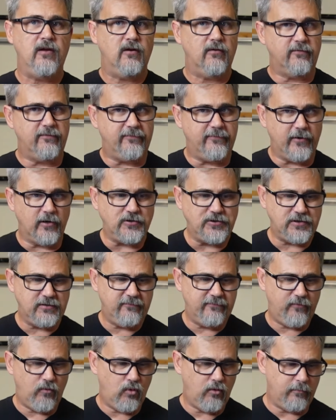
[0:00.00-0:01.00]
First
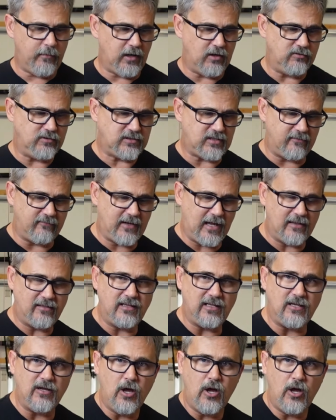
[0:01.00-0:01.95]
and foremost, I've got the